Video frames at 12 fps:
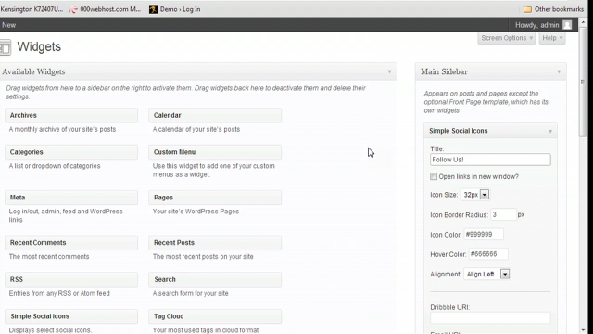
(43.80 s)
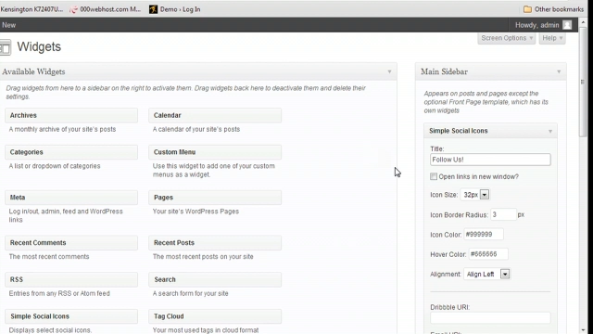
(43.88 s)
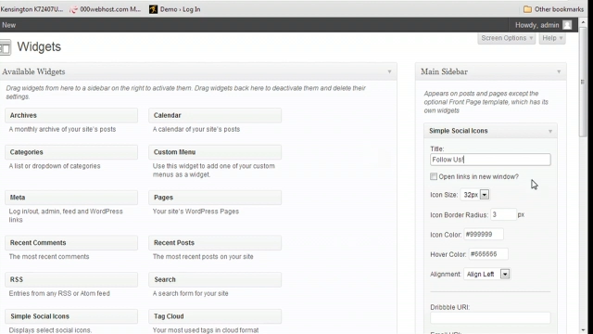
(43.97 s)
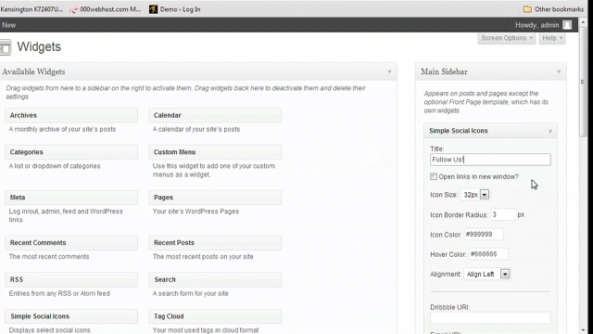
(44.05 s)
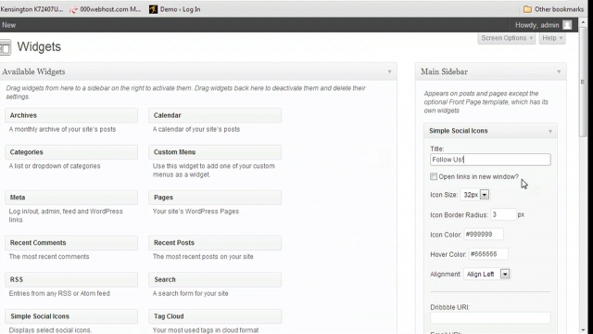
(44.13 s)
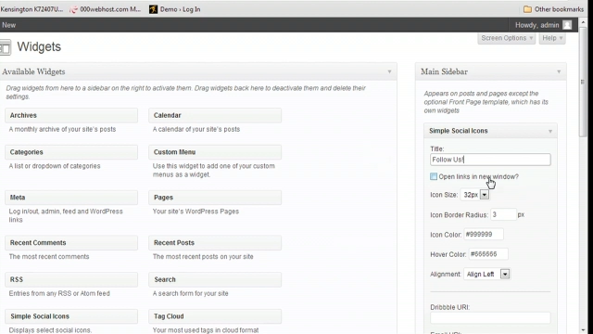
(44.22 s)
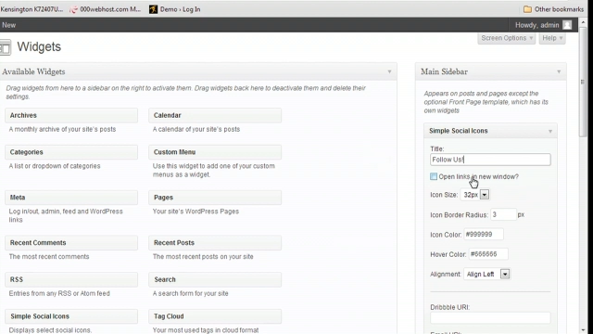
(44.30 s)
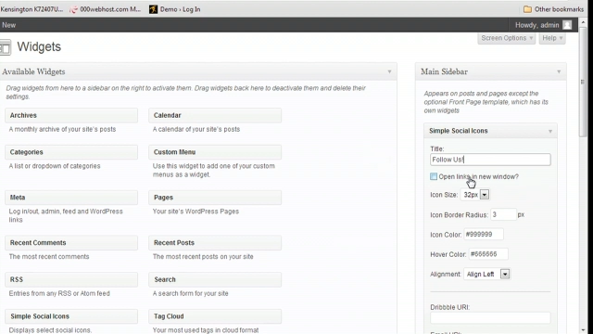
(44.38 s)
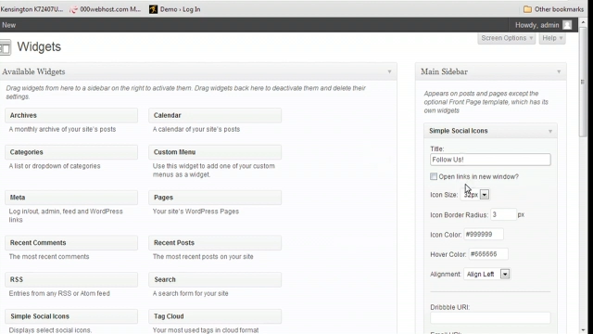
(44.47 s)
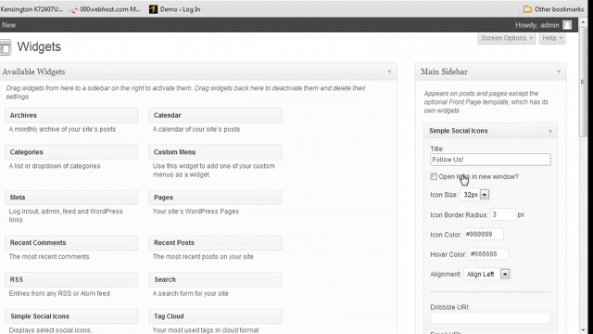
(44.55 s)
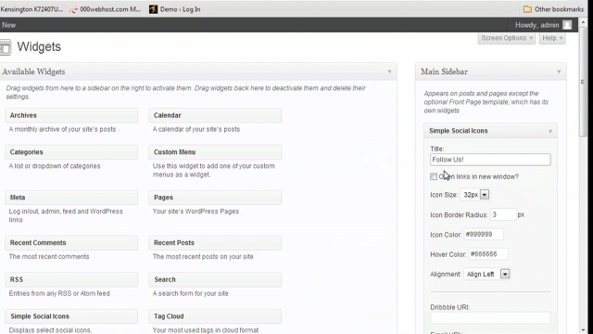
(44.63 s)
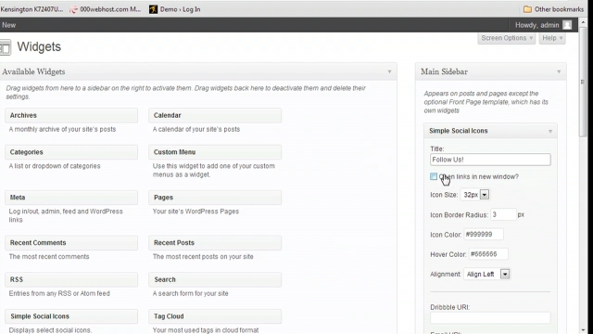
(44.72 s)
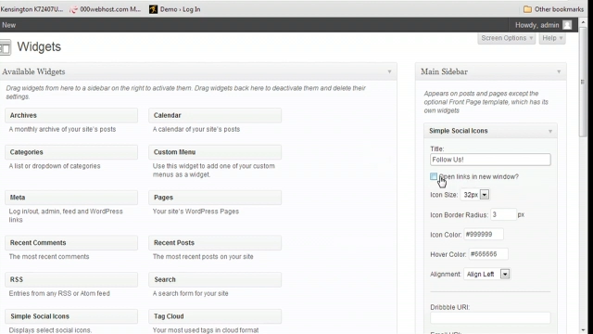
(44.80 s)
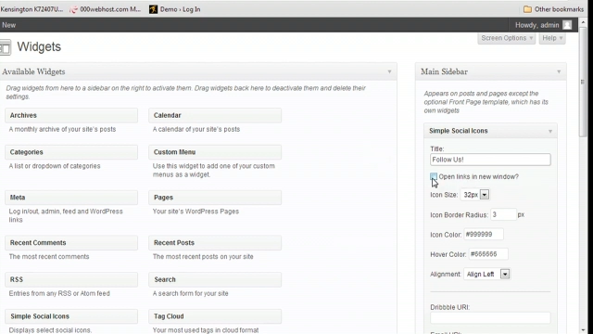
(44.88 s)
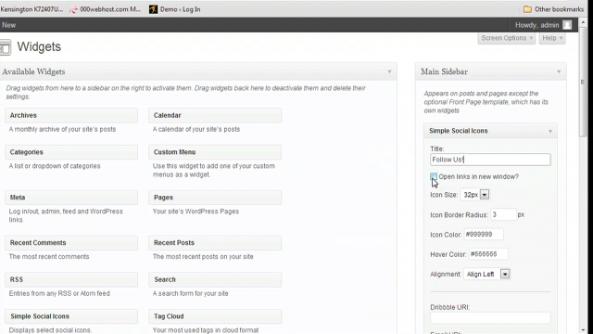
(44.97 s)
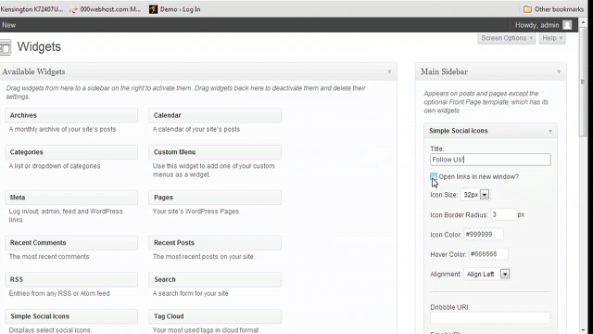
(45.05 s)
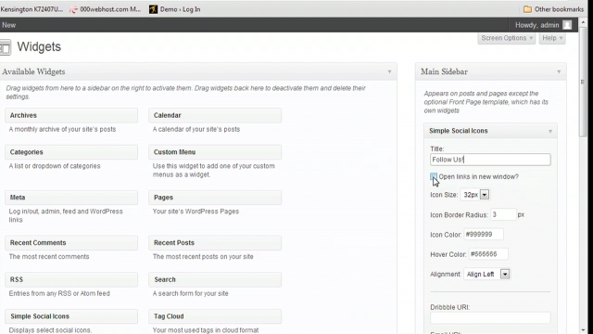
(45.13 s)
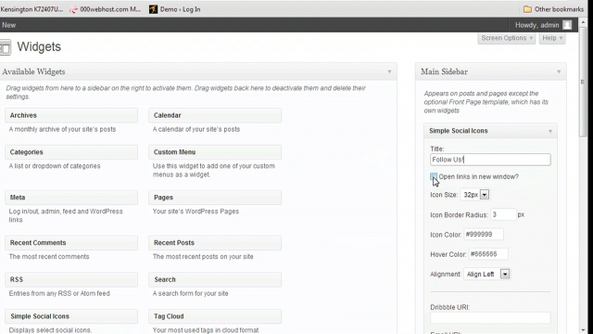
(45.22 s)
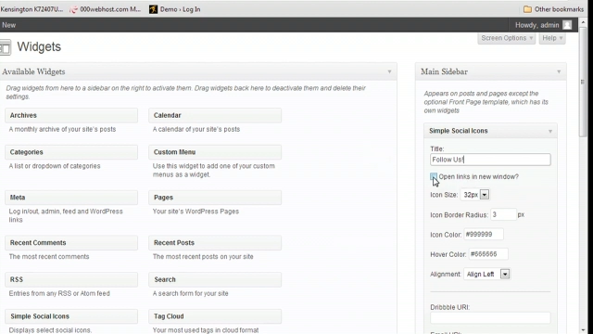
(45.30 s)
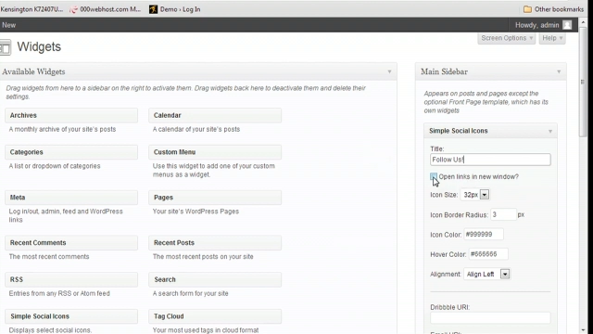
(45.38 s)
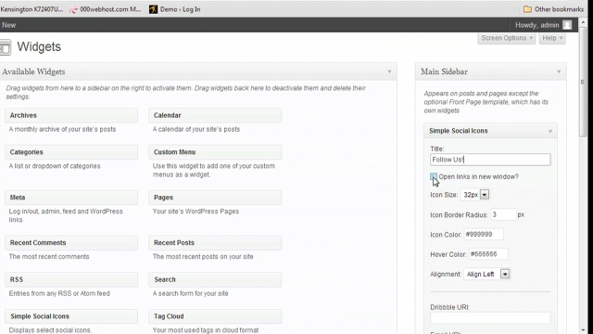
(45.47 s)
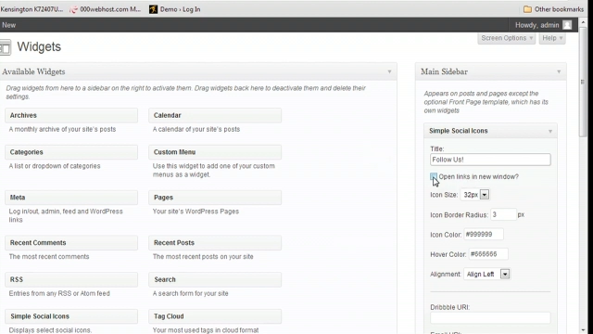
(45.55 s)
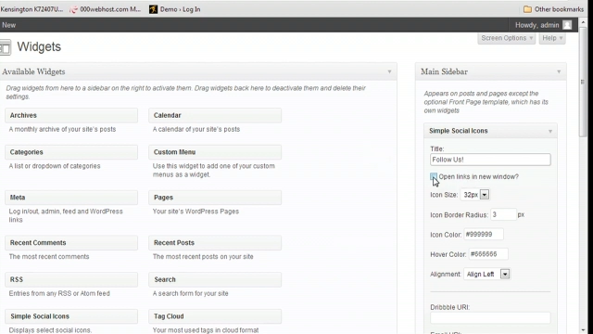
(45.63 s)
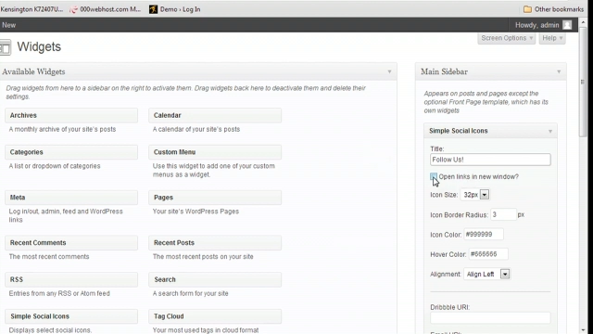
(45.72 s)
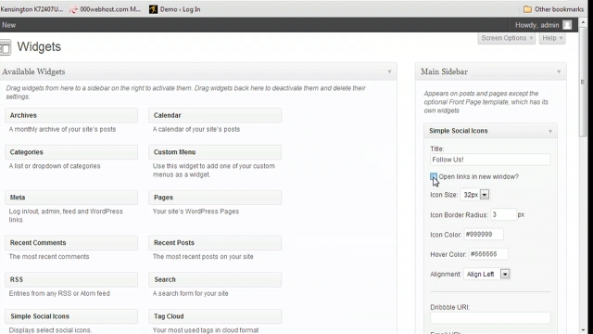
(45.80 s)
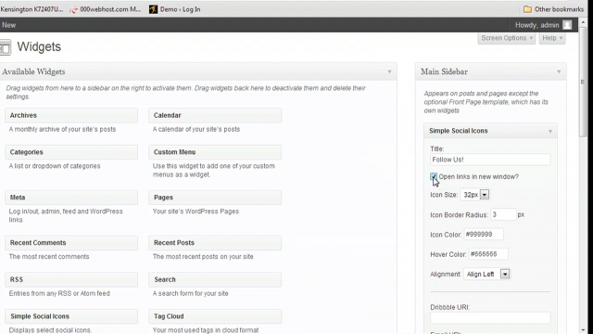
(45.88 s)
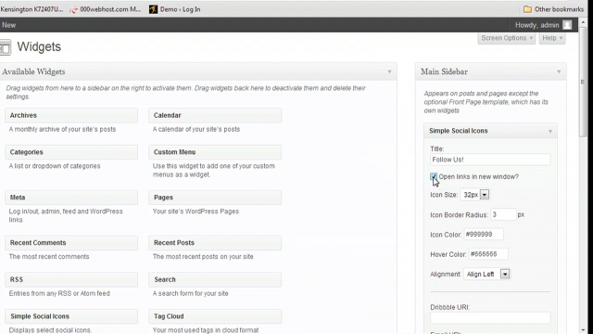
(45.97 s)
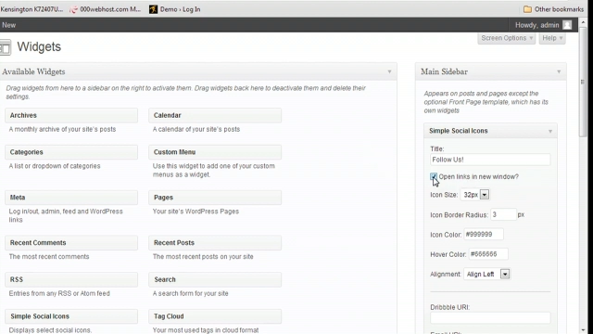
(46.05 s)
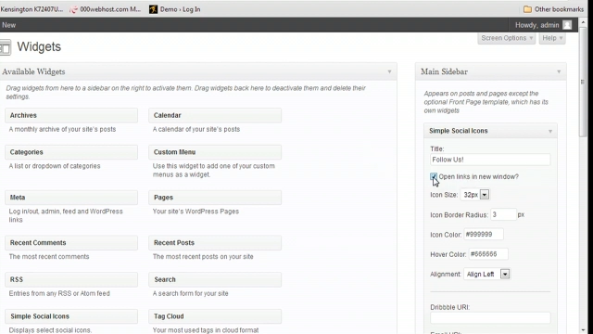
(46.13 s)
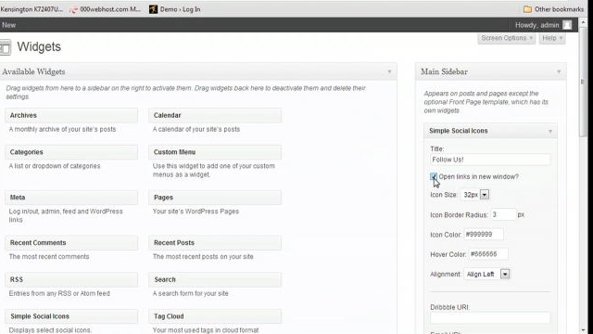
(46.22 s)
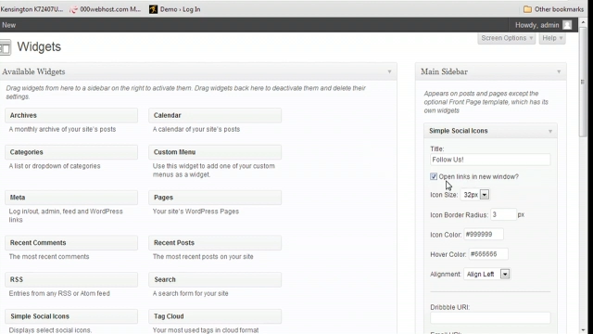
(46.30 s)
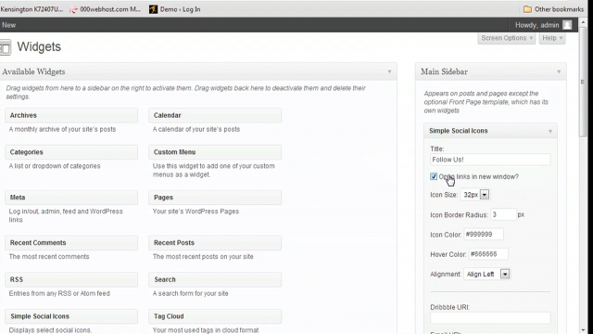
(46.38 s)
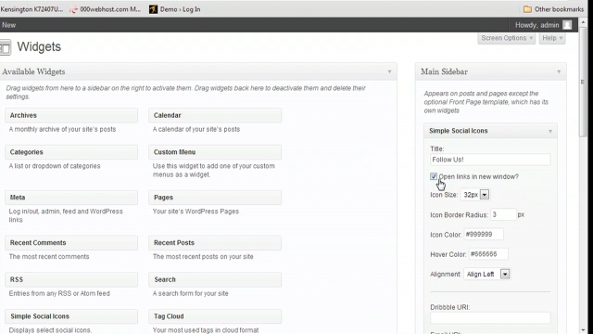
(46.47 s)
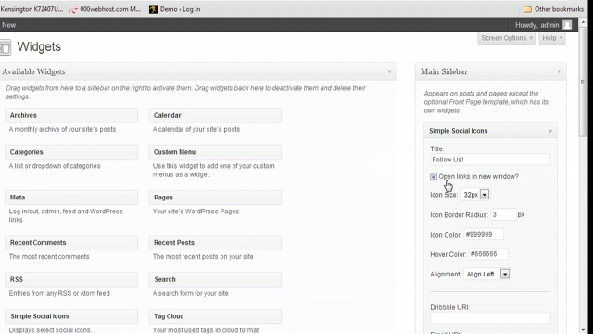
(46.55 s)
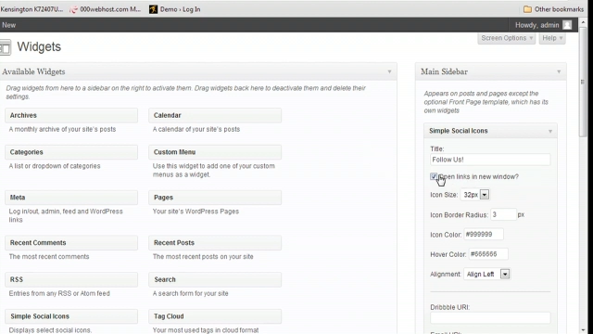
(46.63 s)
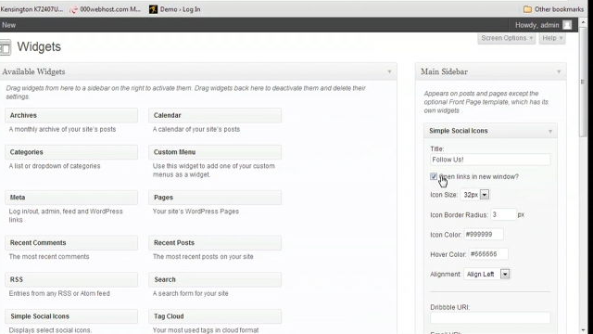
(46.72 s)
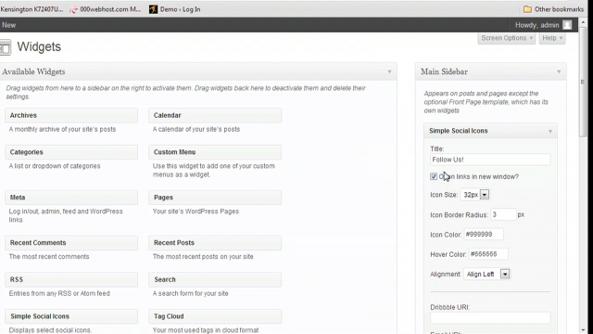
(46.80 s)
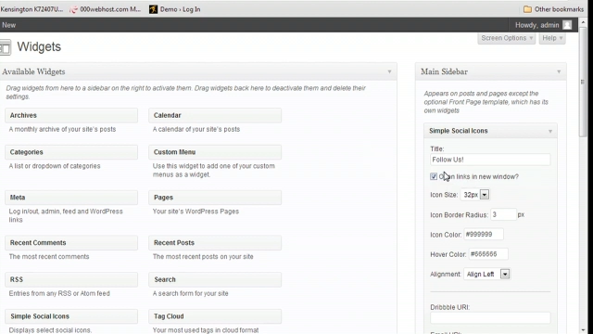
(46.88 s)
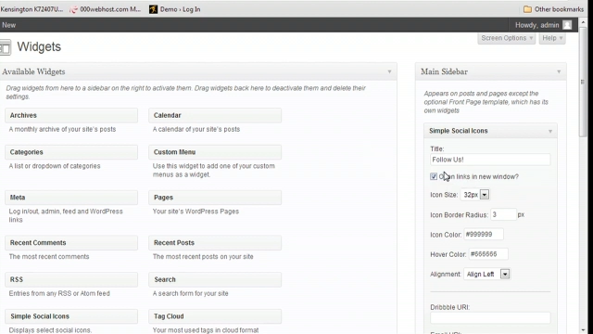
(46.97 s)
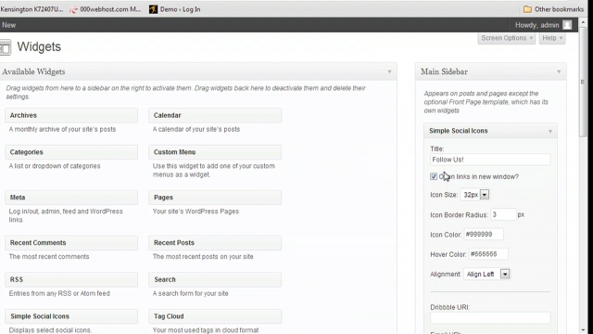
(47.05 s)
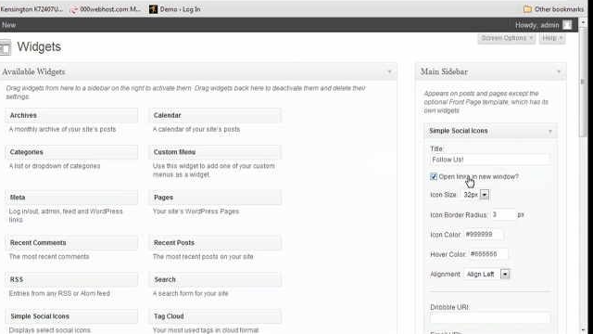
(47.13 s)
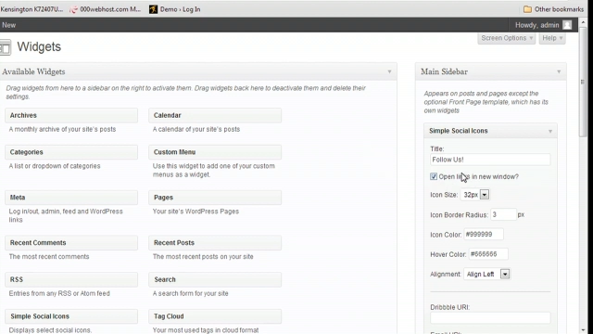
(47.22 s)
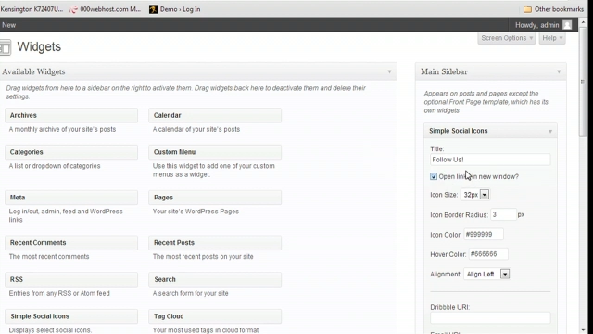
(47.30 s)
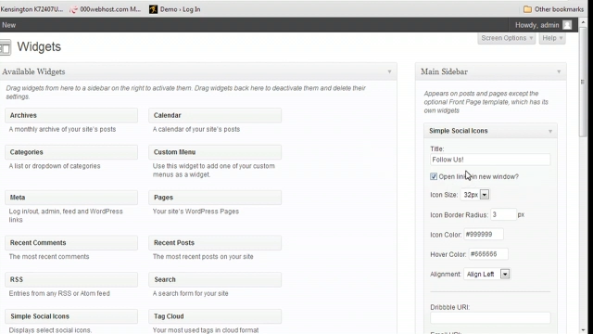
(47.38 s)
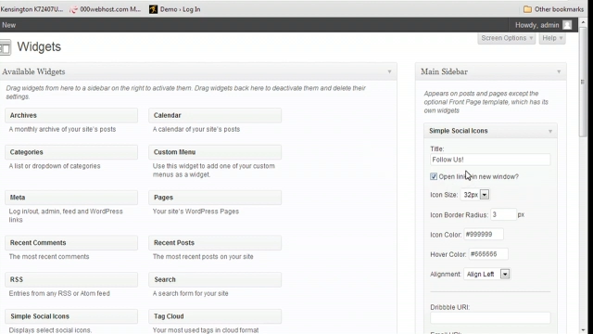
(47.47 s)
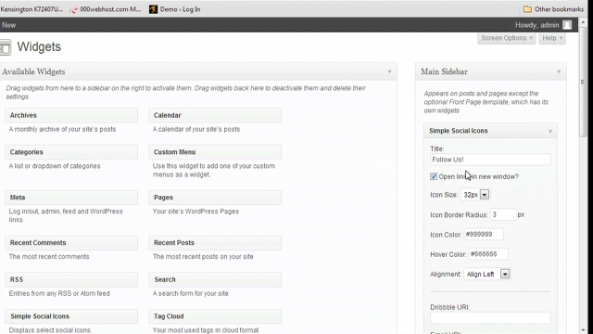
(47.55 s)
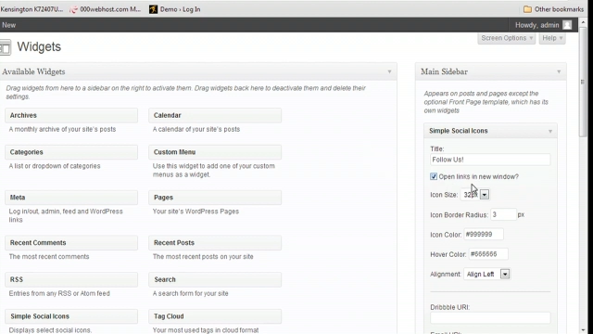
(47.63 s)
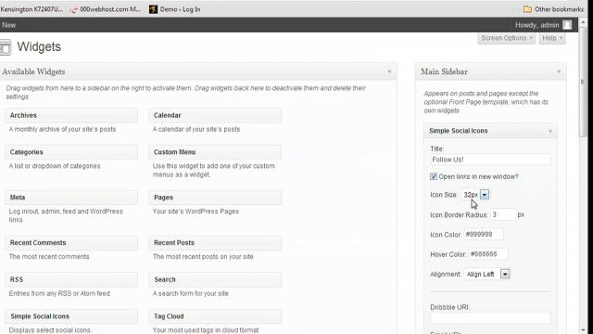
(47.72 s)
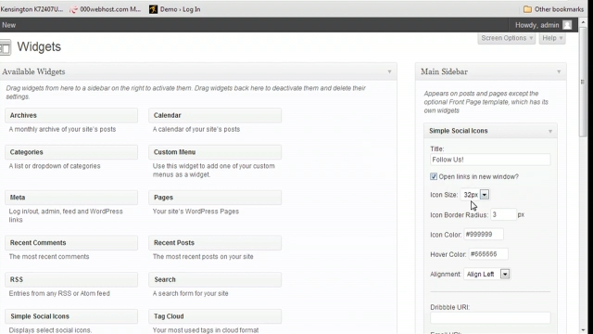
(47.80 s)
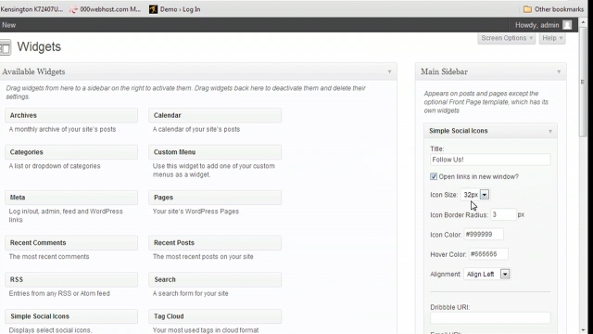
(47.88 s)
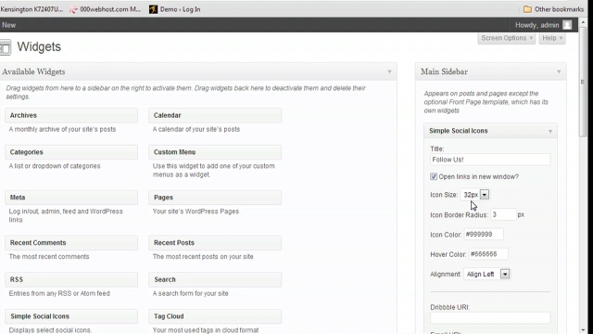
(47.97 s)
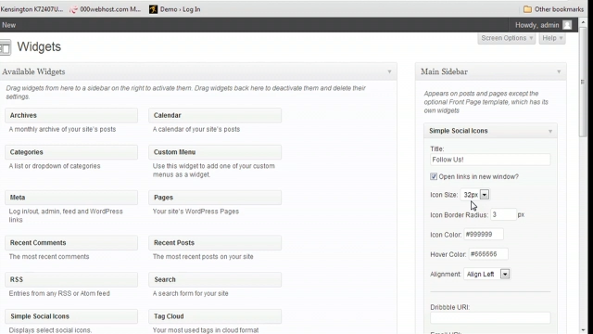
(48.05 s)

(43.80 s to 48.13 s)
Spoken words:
No face is visible, so there are no lips to read.